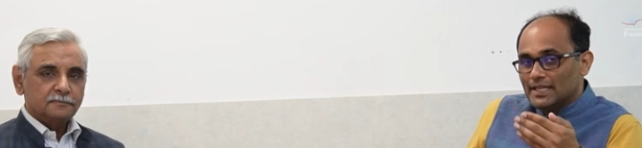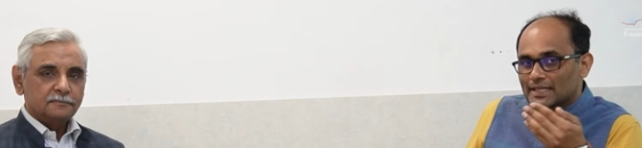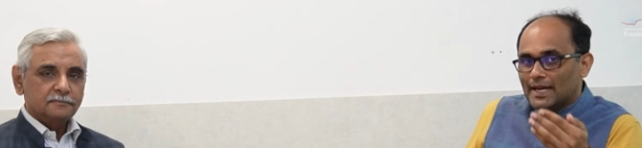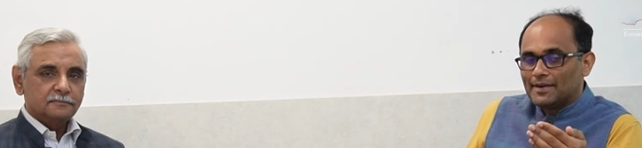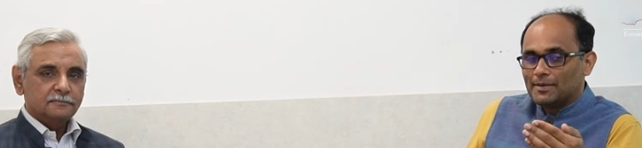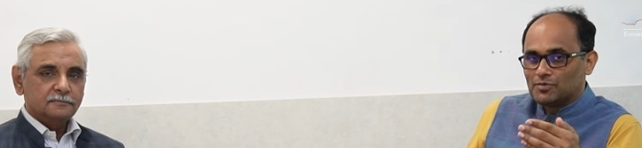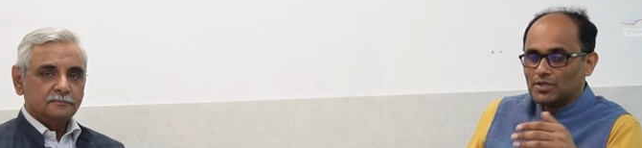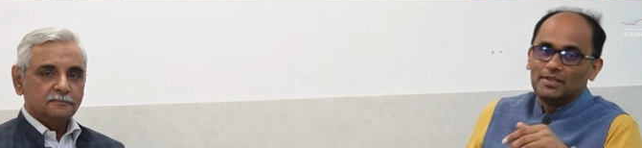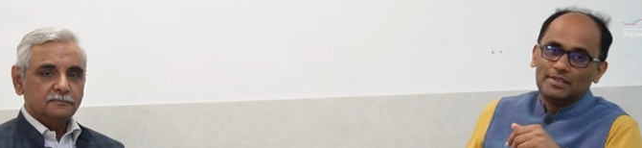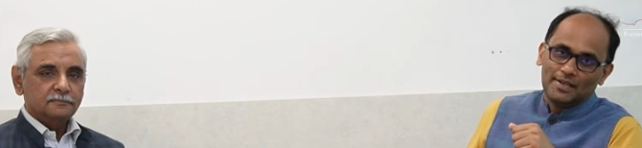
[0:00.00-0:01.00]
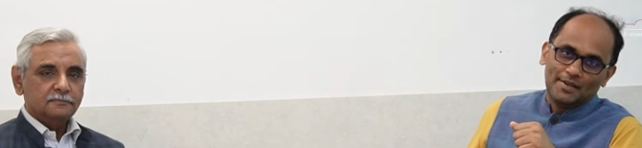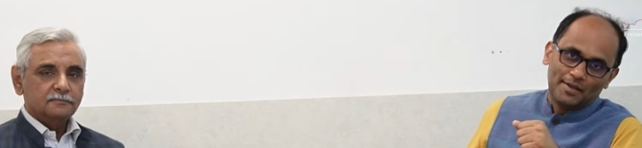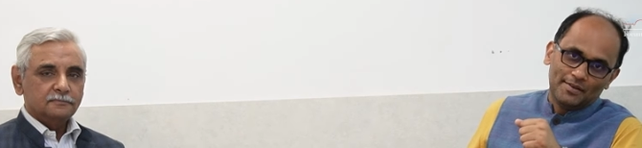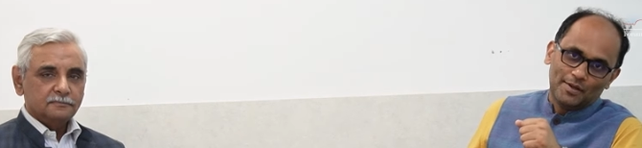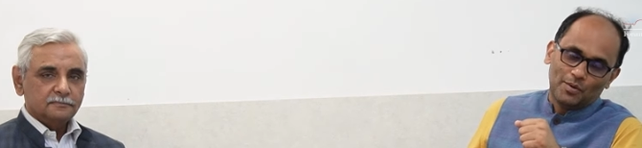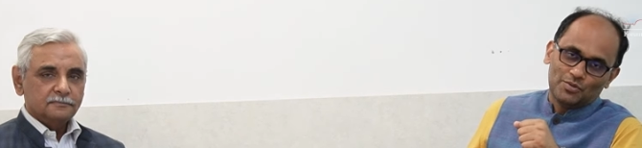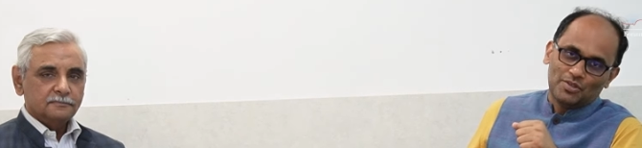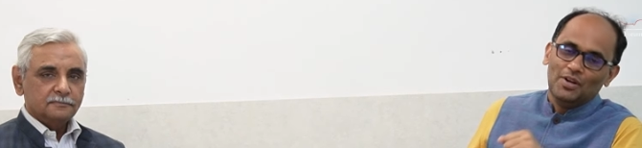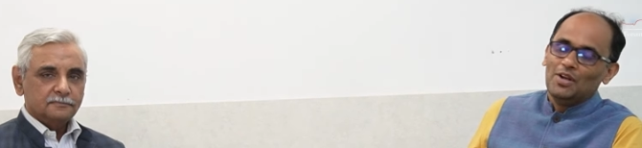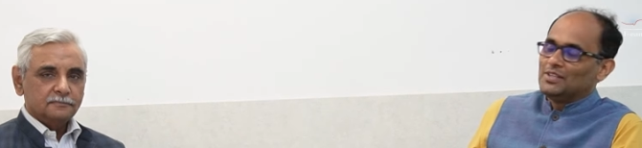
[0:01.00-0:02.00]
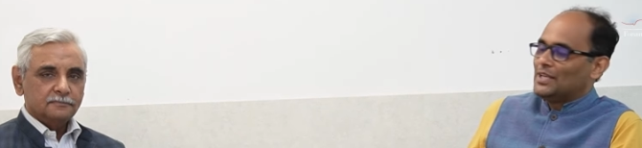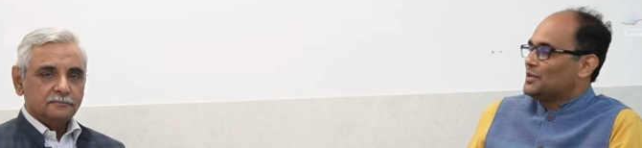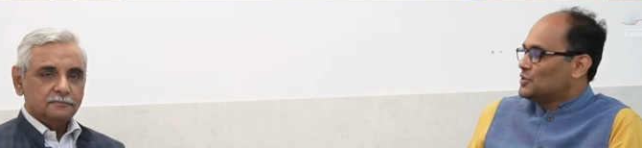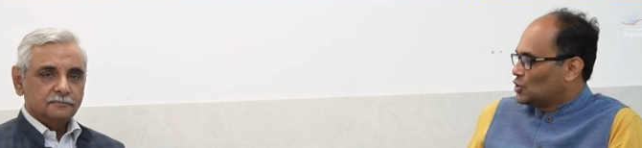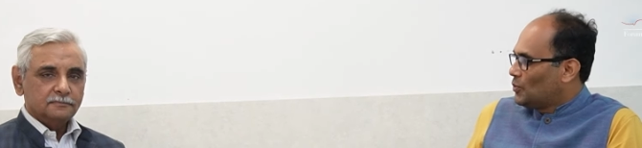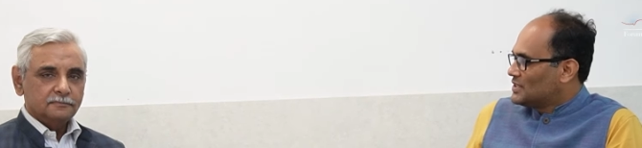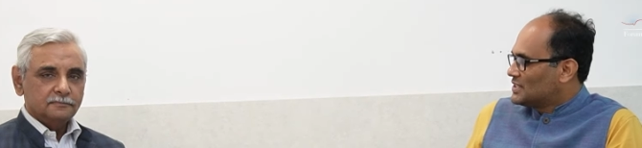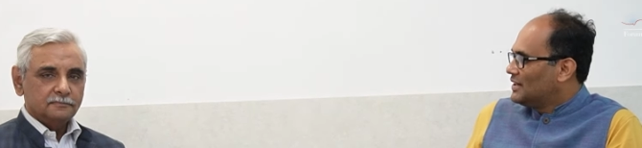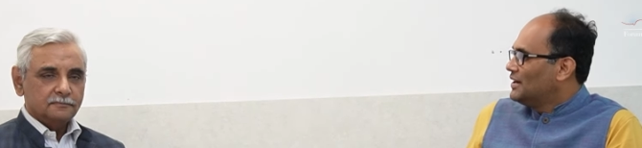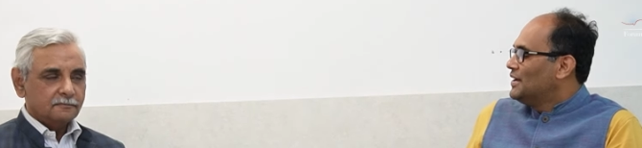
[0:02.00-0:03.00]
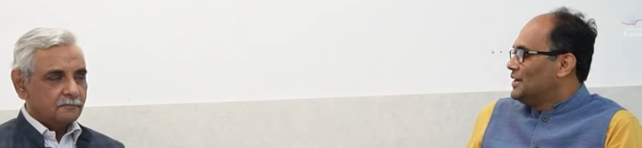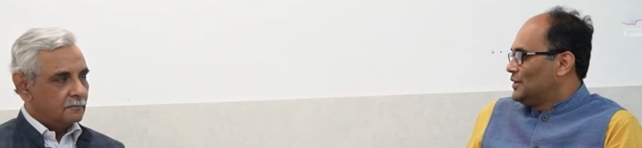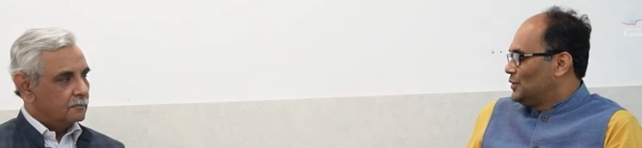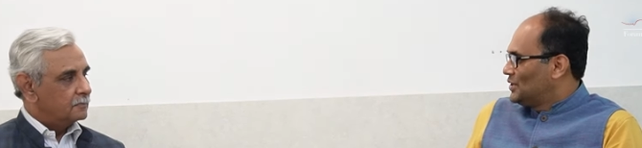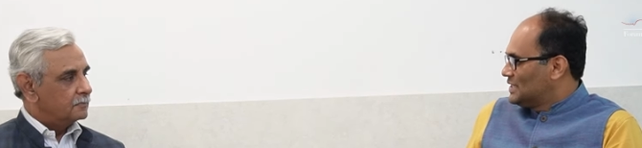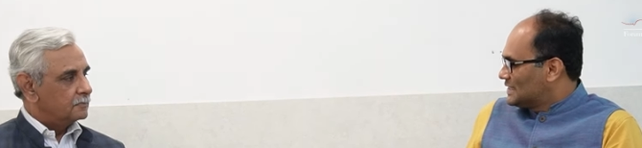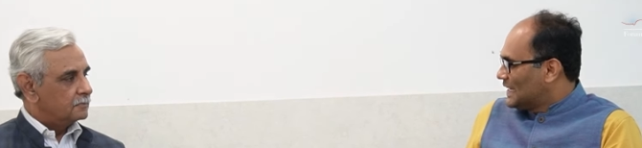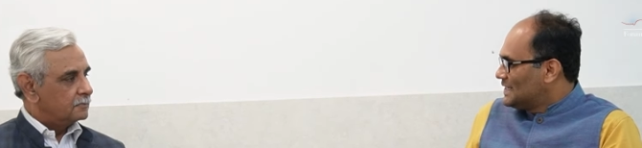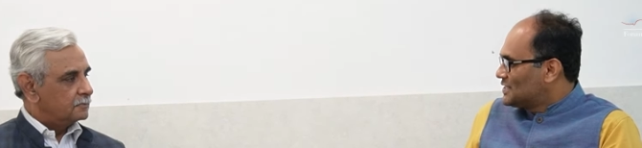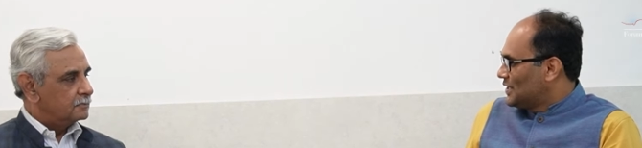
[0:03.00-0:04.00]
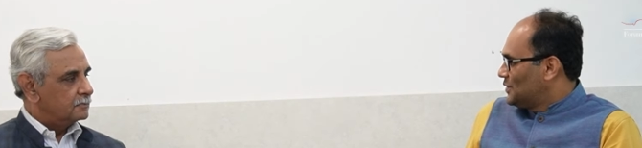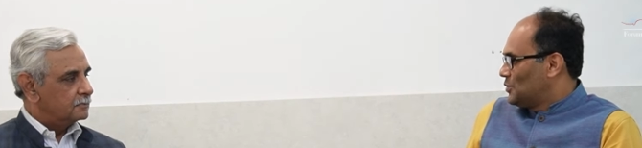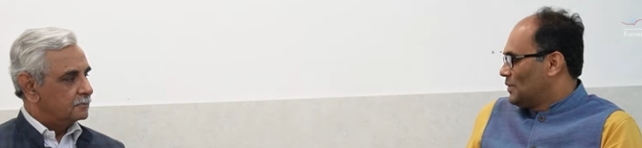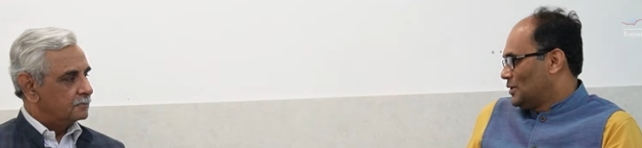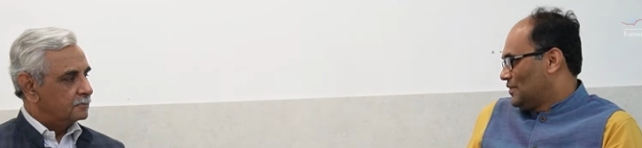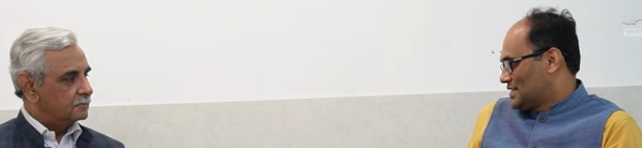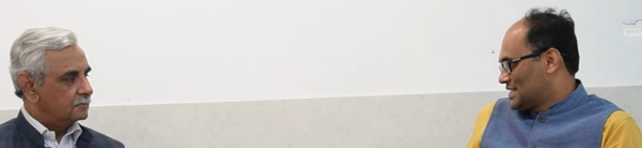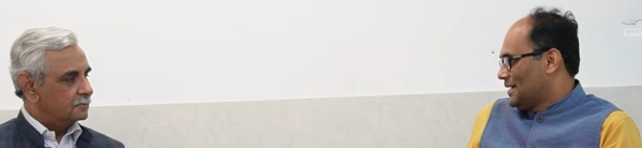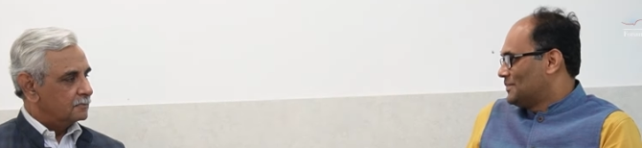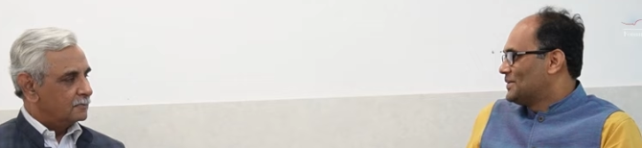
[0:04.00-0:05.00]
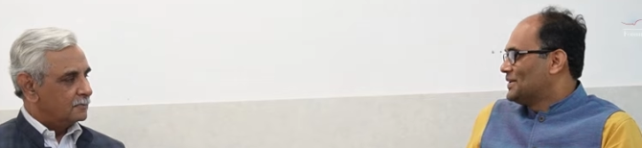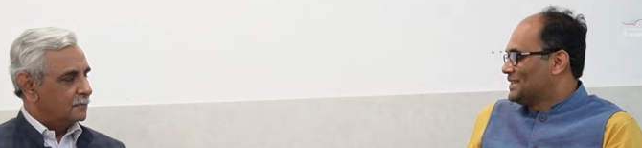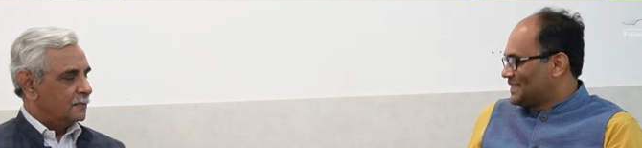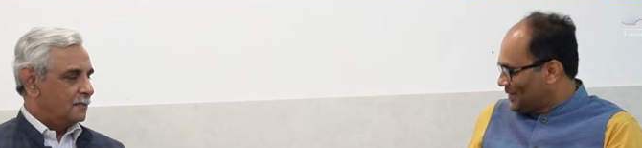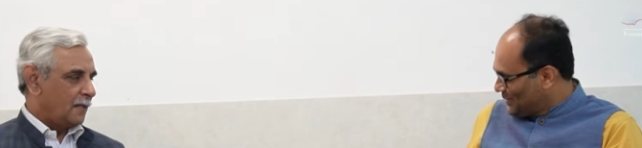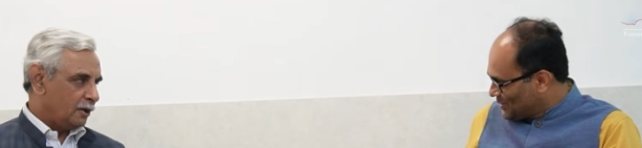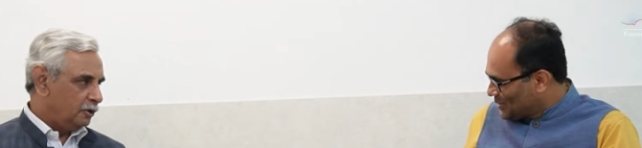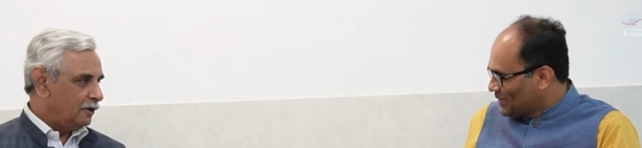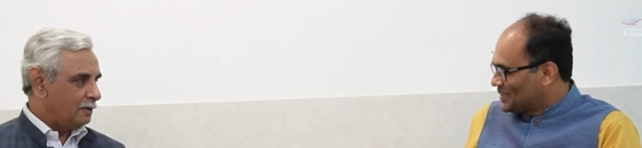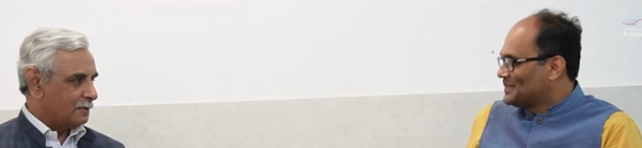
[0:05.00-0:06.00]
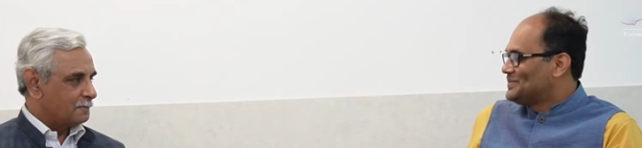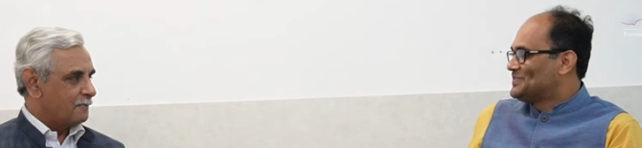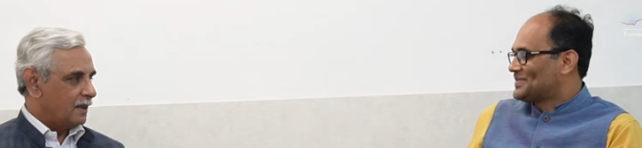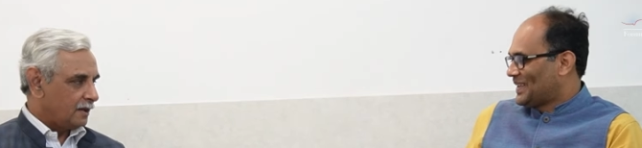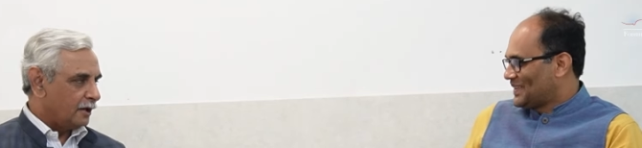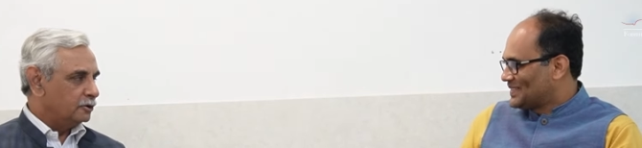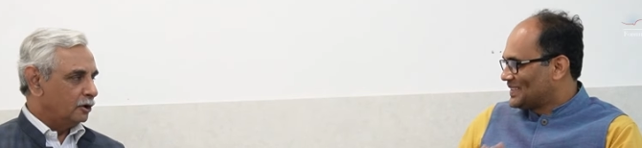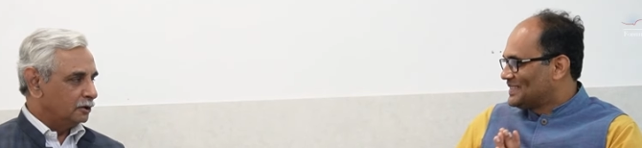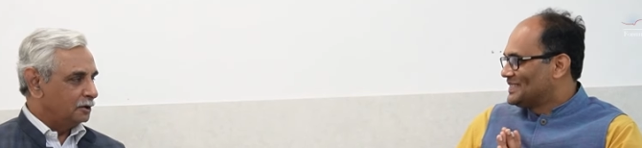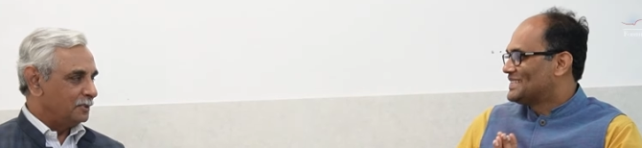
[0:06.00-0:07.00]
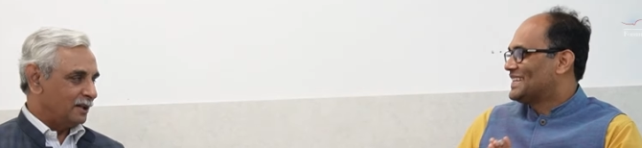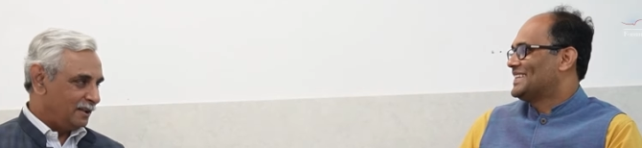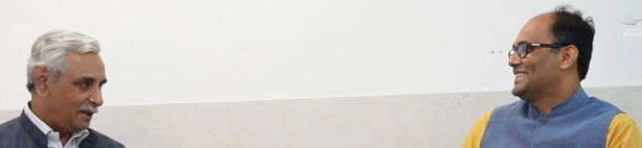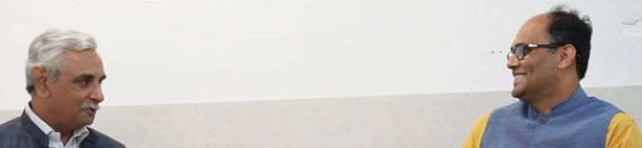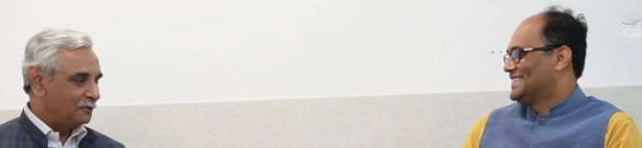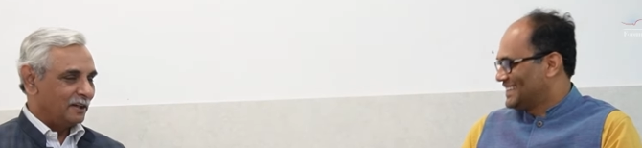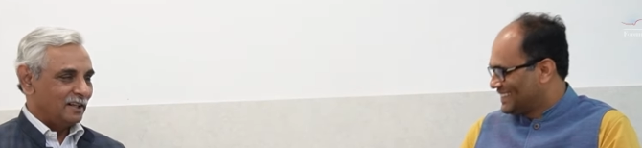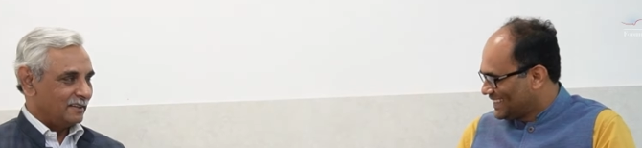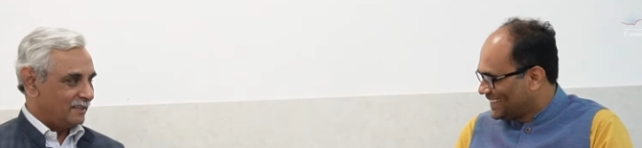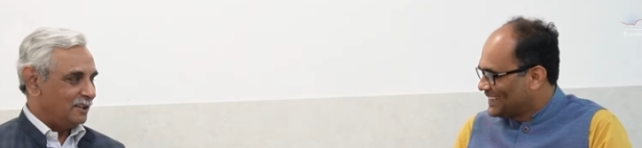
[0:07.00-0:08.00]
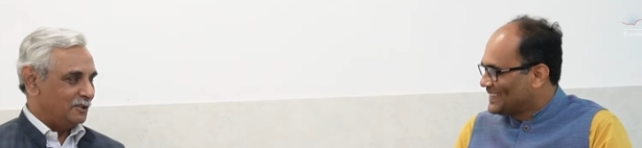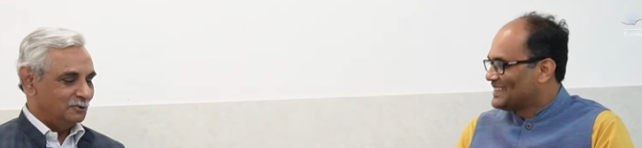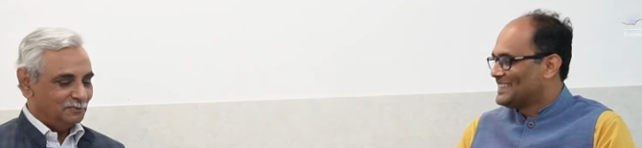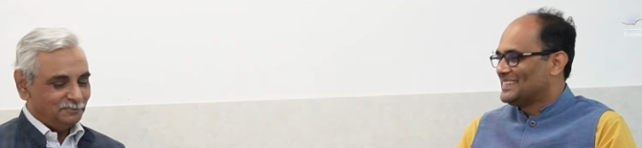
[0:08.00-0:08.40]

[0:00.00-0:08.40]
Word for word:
Speaker 1: any kind of threat in the Indian Ocean. Thank you so much, sir. Your insights and your valuable time. Thank,
Speaker 2: Thank you very much. Thank, Thank you, Doctor Tripathi. That was very nice. Thank